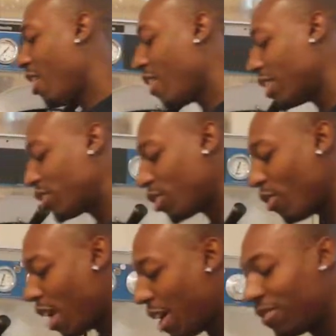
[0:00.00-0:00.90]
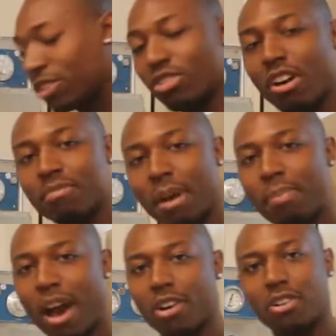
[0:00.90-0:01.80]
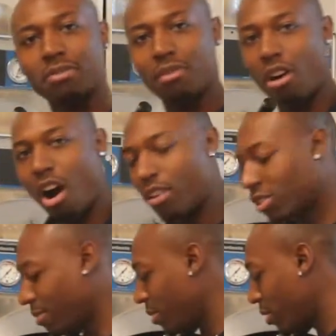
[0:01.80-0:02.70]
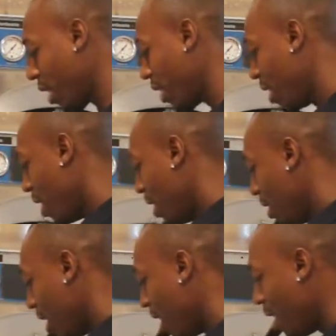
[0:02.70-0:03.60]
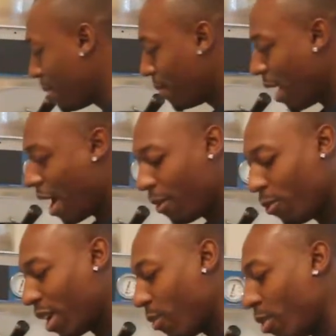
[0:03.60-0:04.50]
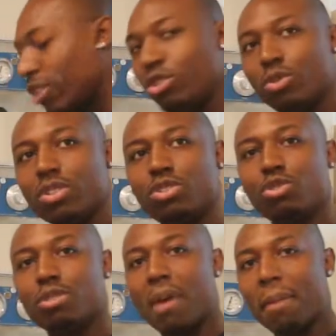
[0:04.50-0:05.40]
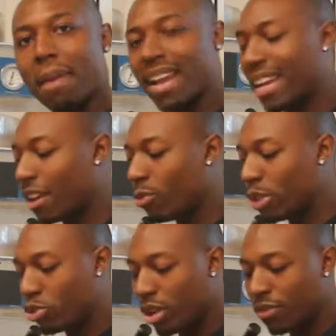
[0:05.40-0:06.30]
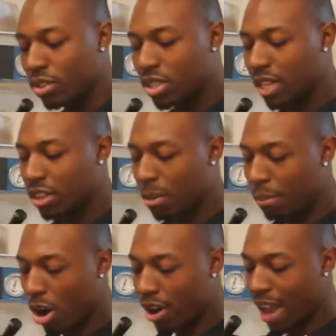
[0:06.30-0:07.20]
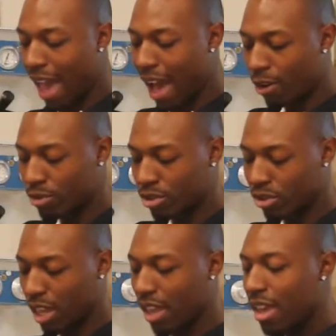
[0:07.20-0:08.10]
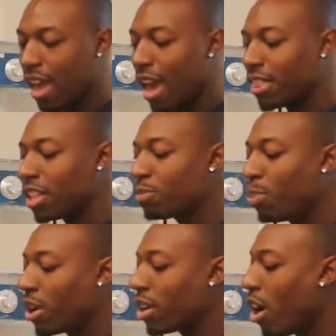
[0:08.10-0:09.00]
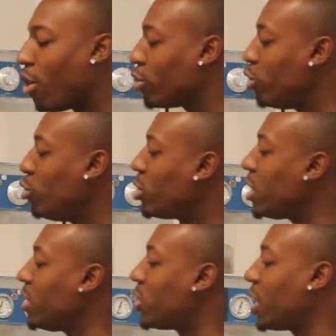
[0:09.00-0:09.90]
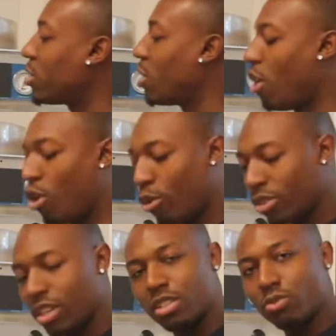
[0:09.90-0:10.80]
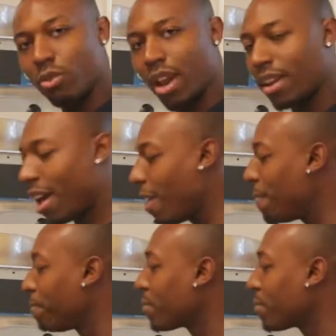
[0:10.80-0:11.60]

All right, so I've dissolved my powder. Awesome, okay? What I want to do is use my magnetic retriever to get the bar out, okay? At this point, I'll usually just hold this right now